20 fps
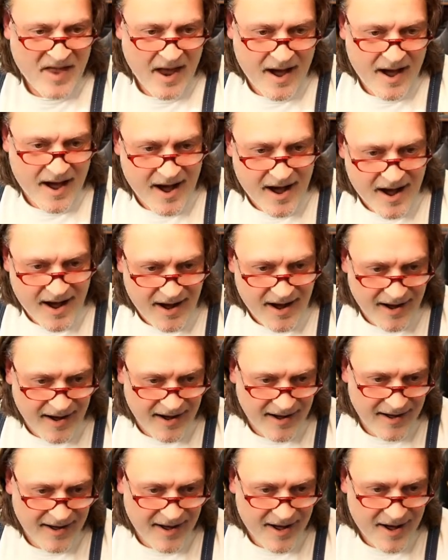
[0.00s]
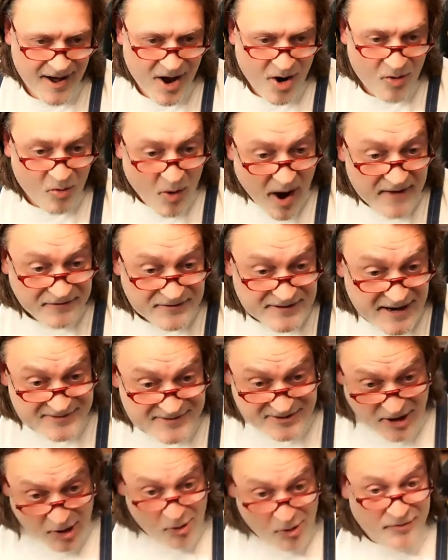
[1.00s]
uh, wife
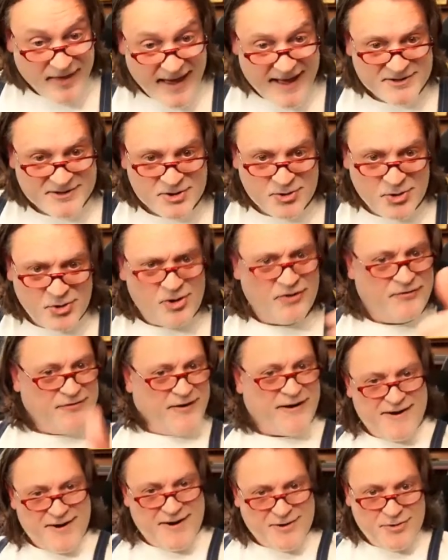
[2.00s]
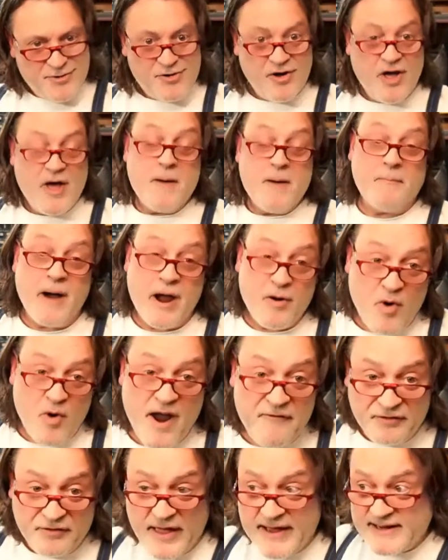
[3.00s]
says, oh, that's cool, very cool. My
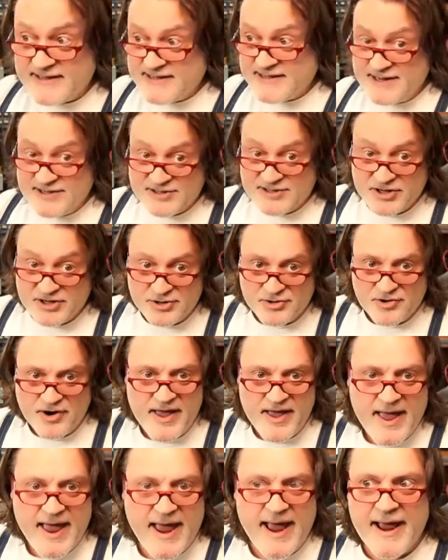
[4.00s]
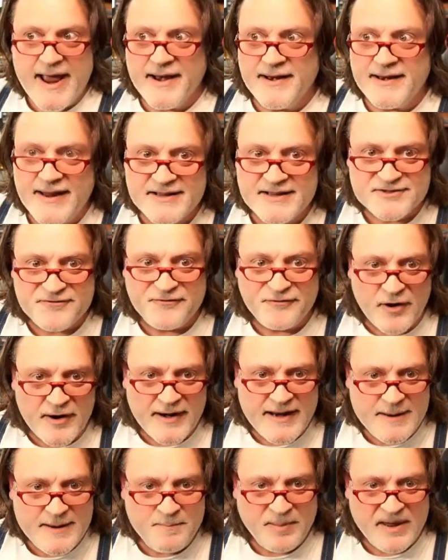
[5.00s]
wife likes these too, and it's
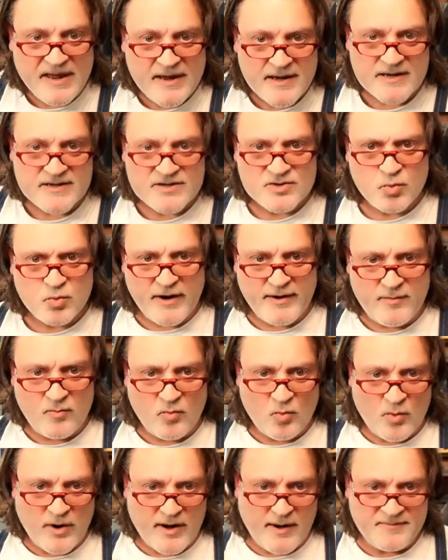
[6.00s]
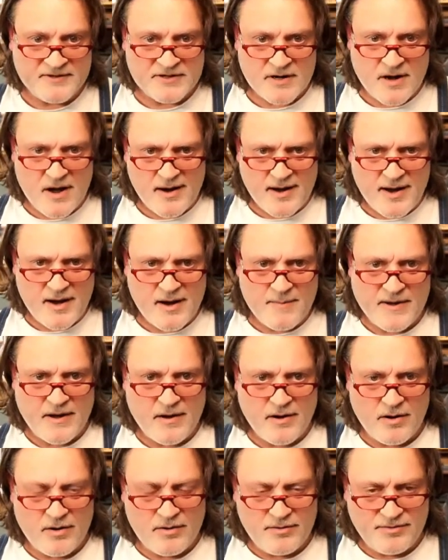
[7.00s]
funny because when when I'm talking
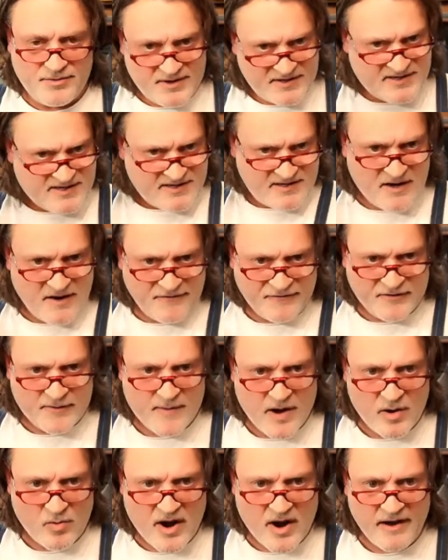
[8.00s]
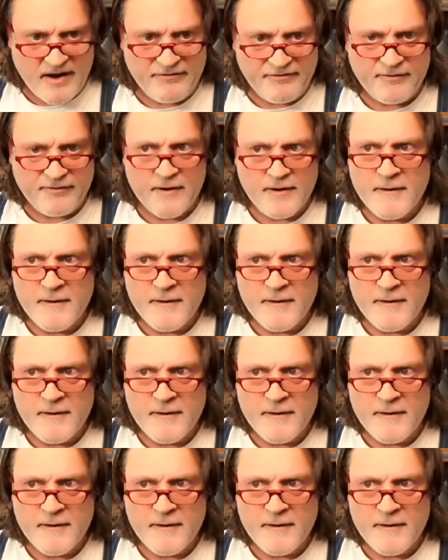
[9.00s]
about this stuff to my wife,